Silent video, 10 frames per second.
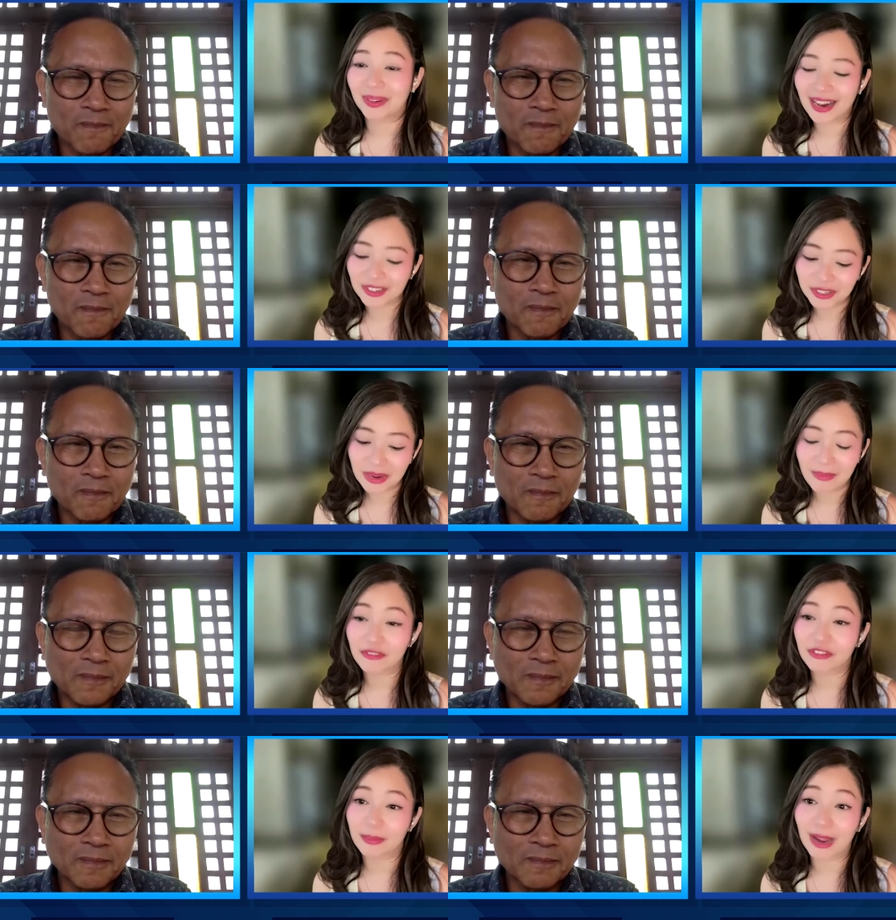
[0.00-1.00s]
Speaker 1: are actually
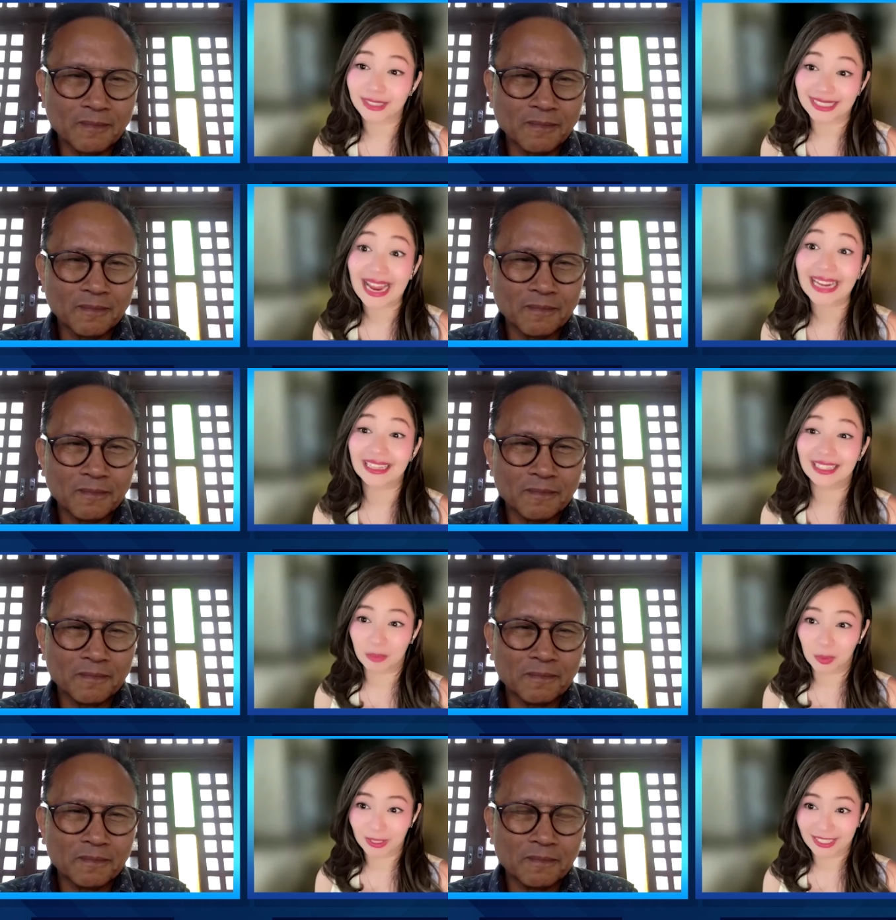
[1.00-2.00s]
men from outside the
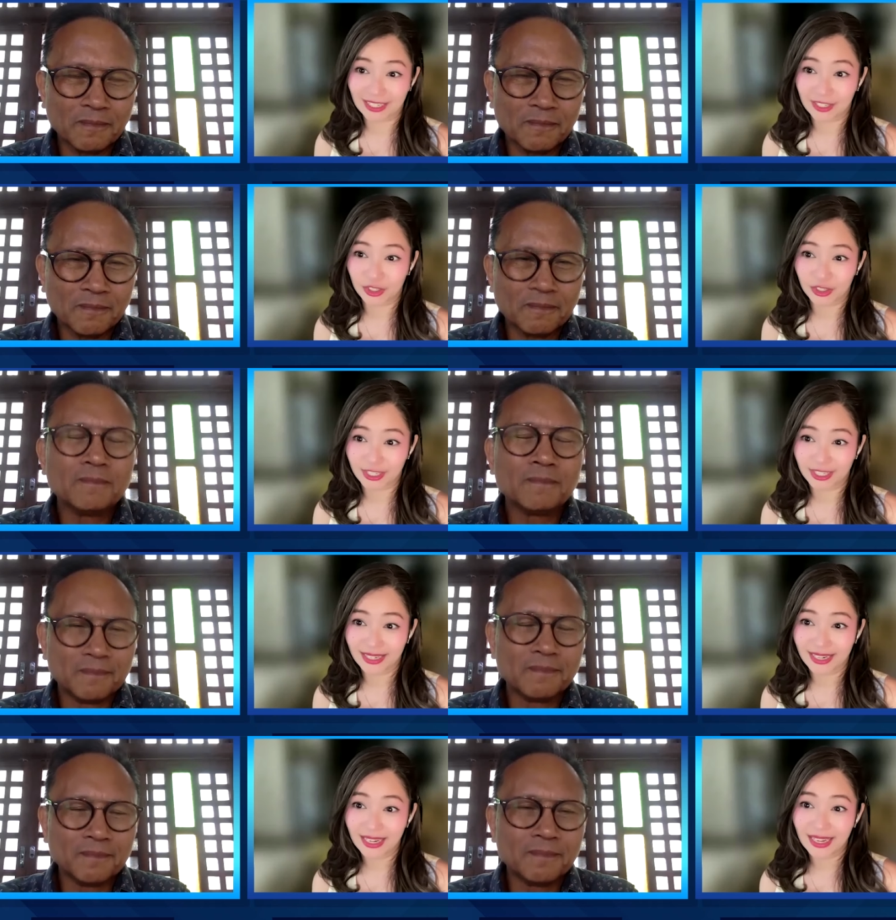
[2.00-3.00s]
sports industry.
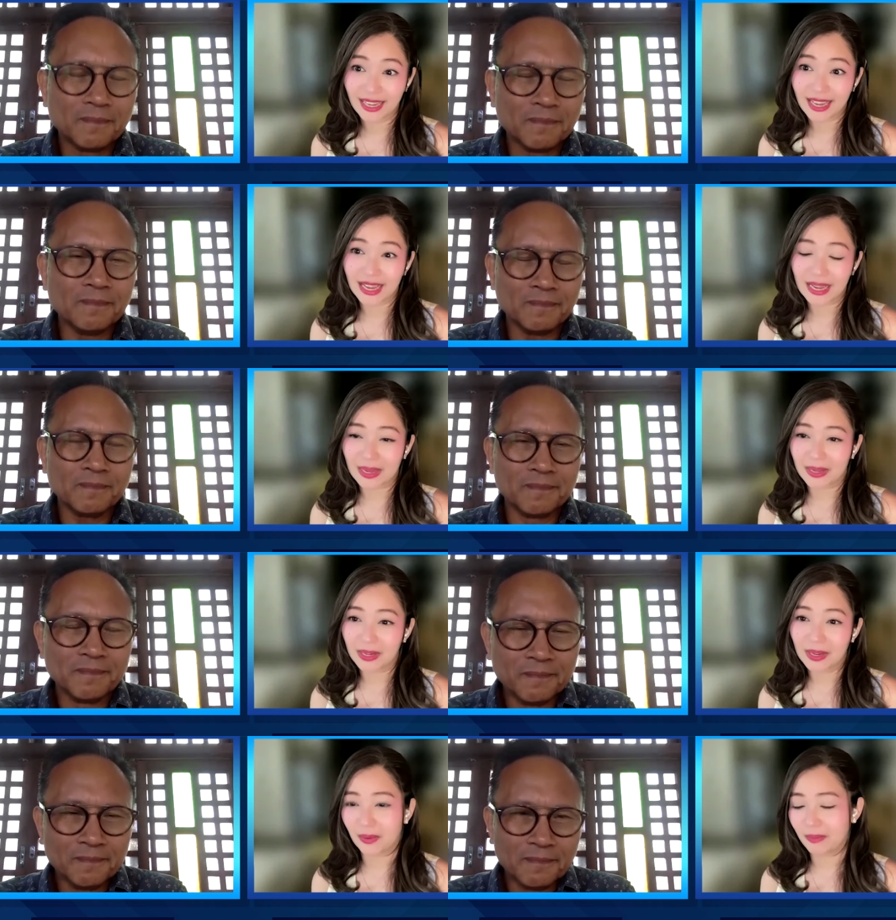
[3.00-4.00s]
Uh,
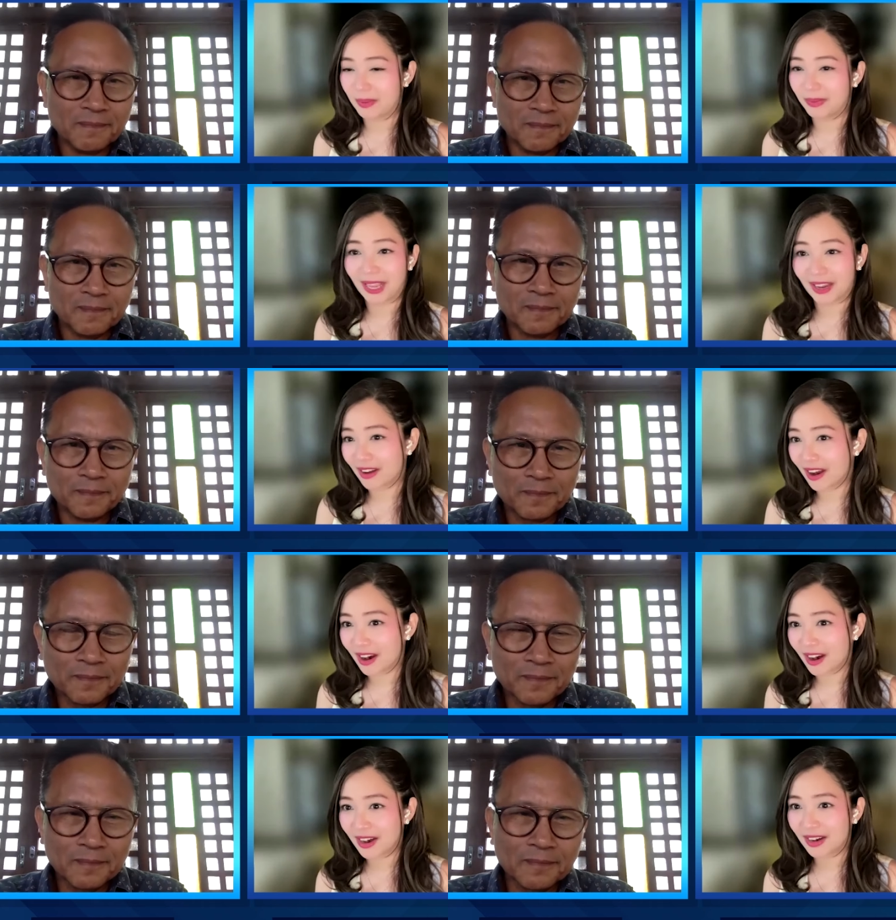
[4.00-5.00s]
you know, people like
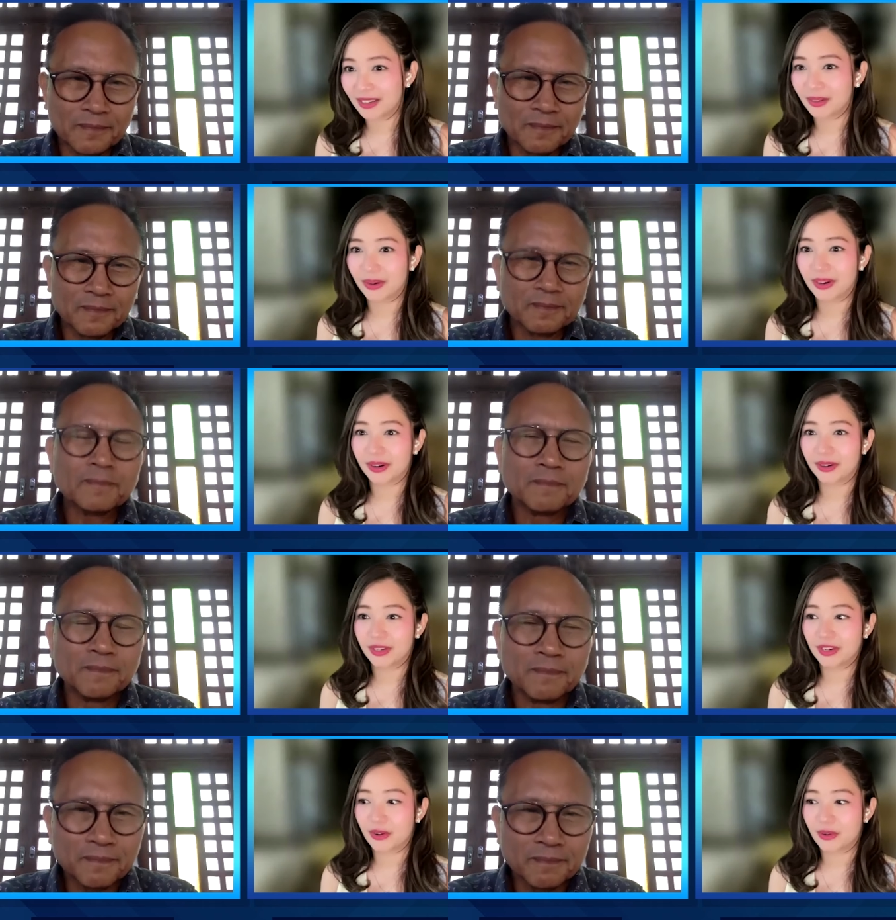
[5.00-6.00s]
Carl, or,
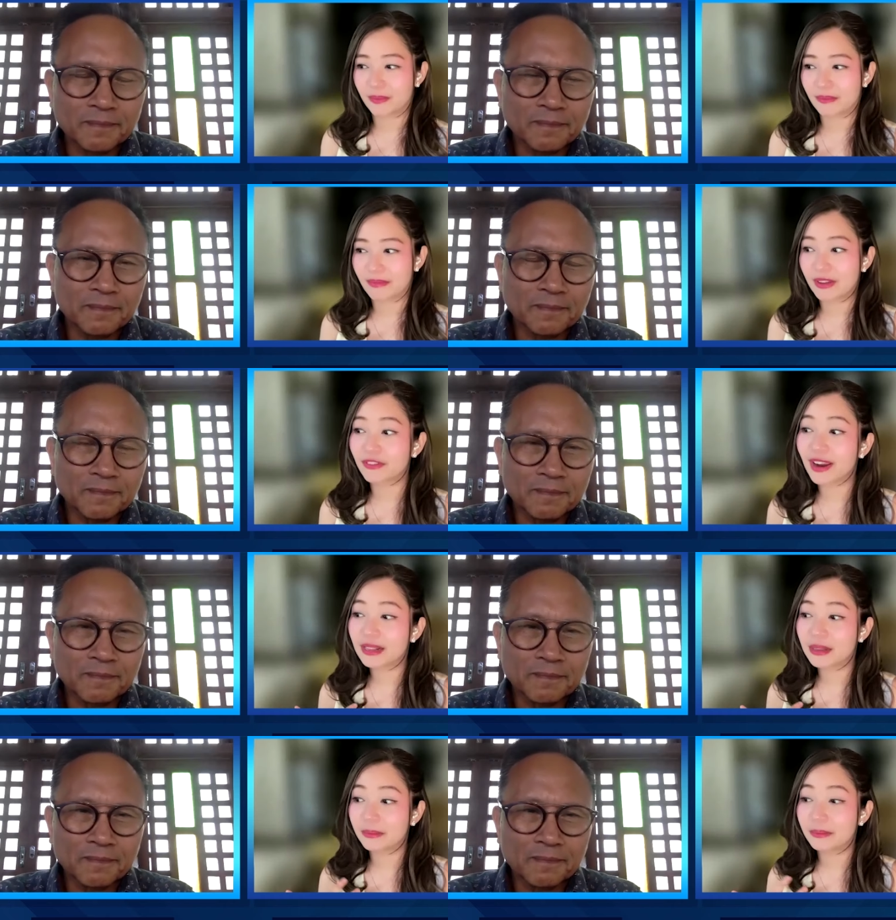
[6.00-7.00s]
you know, my
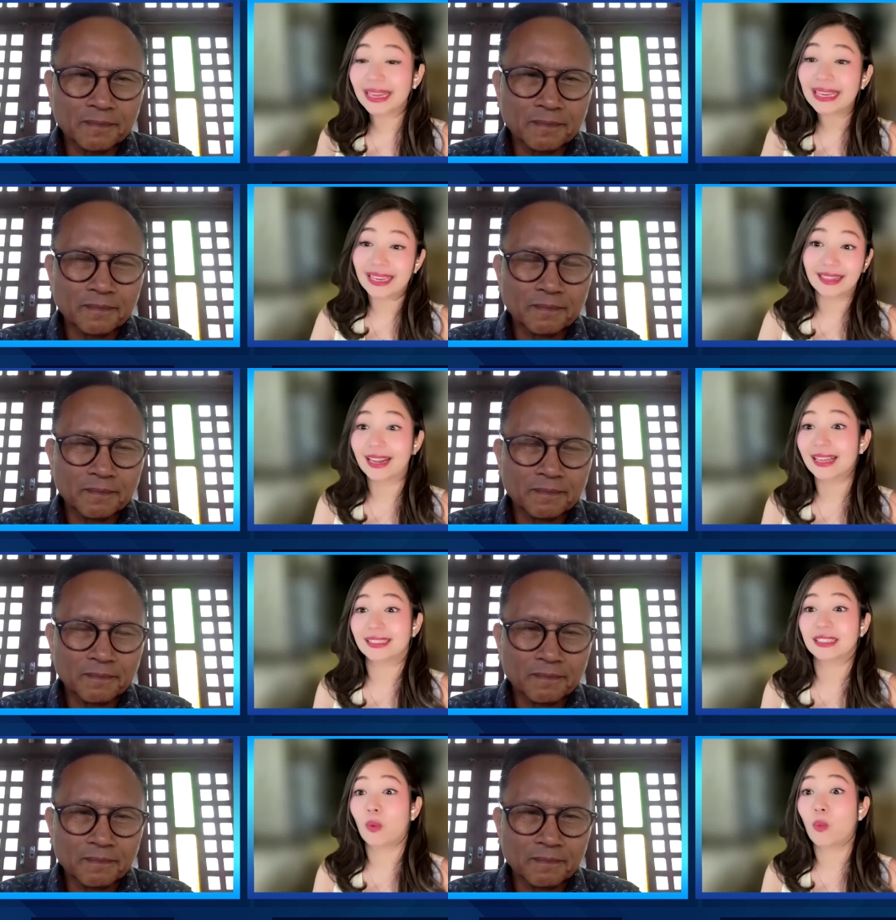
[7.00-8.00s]
friend Mickey
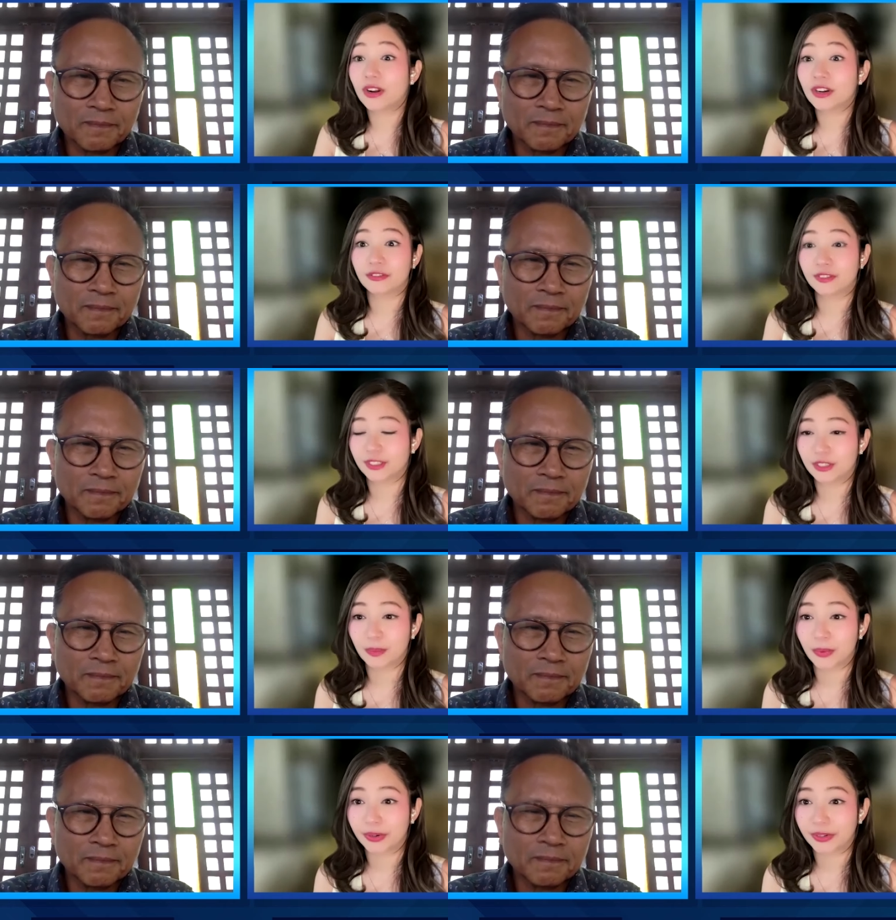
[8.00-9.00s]
Ingles is a wonderful
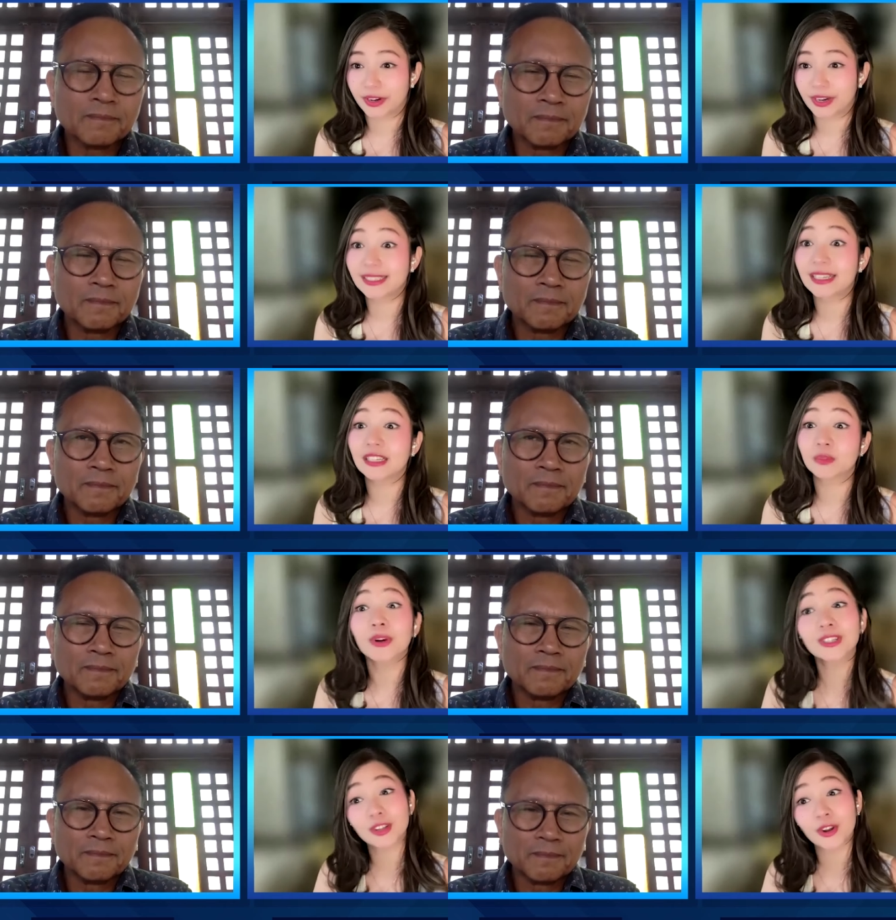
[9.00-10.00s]
supporter. He's a
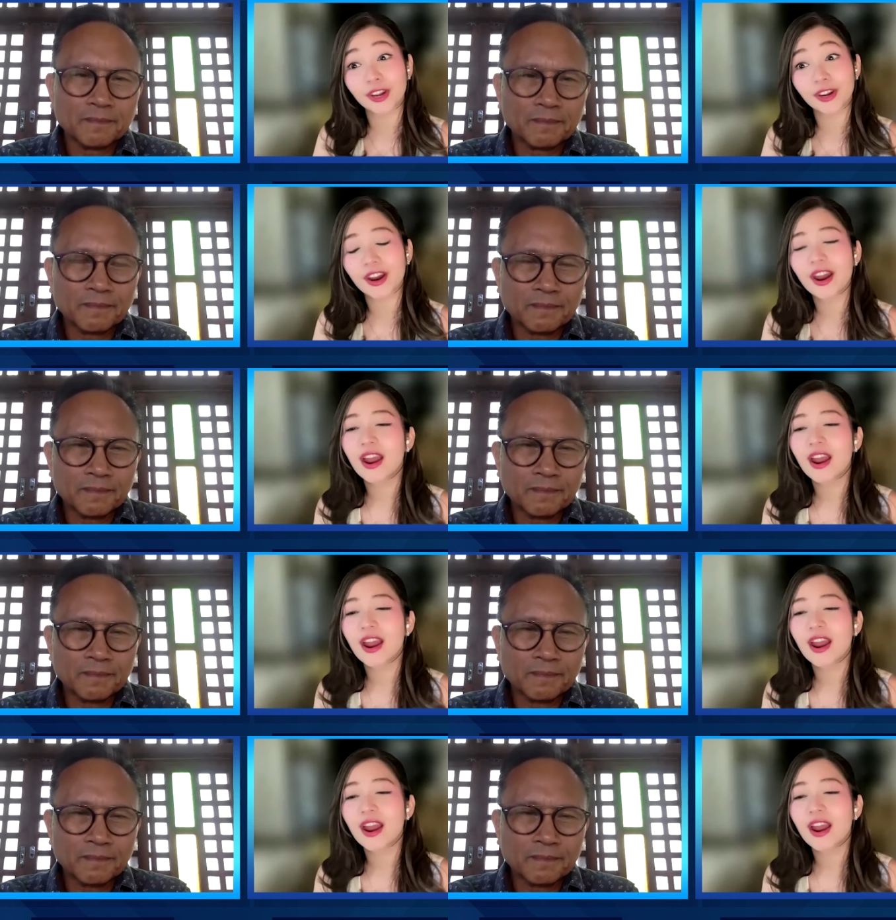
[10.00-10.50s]
sports lawyer,